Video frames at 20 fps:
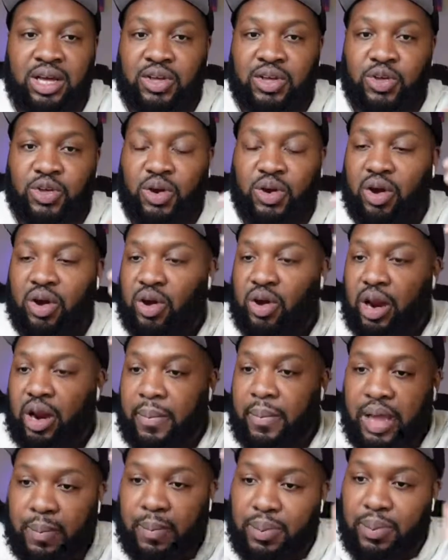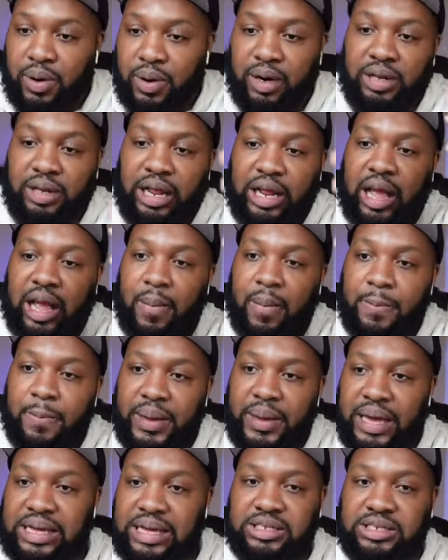You're going to be booked and
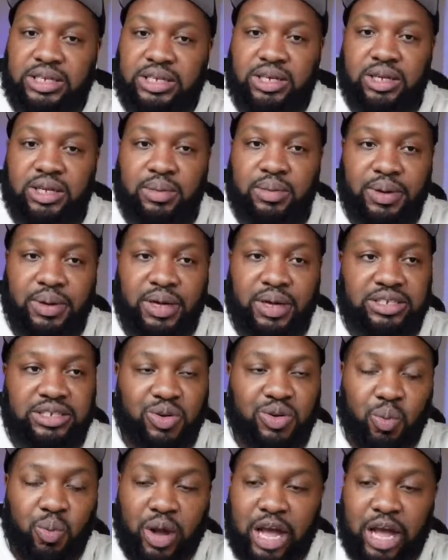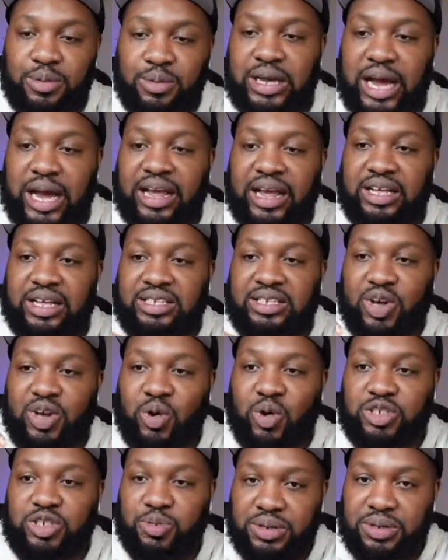busy because the website is
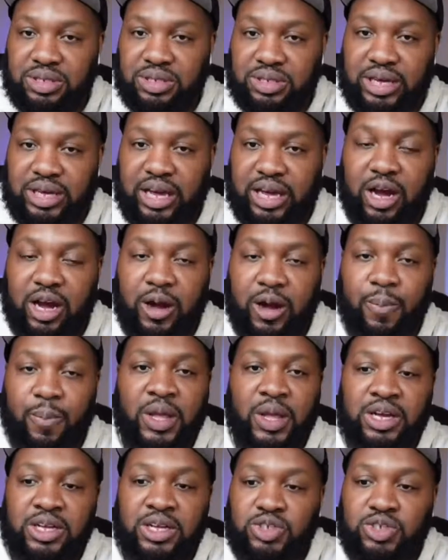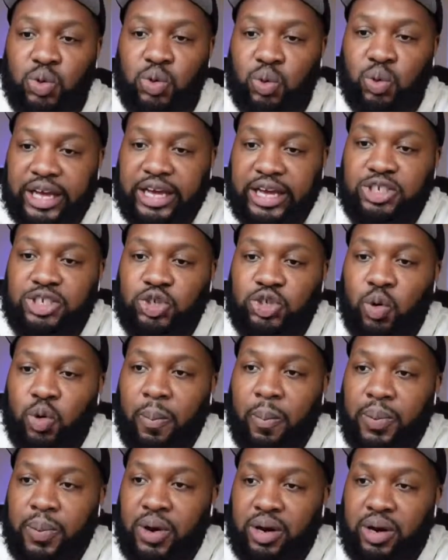going to be set up to get you
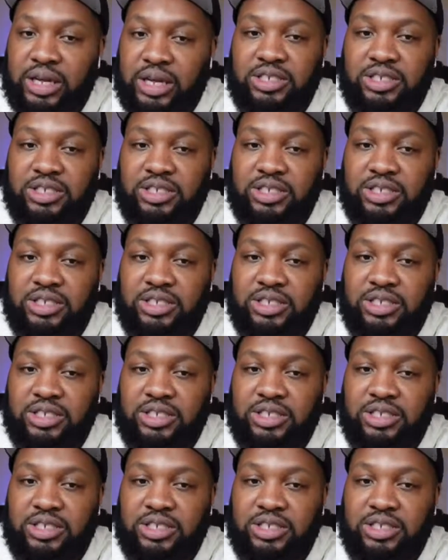booked.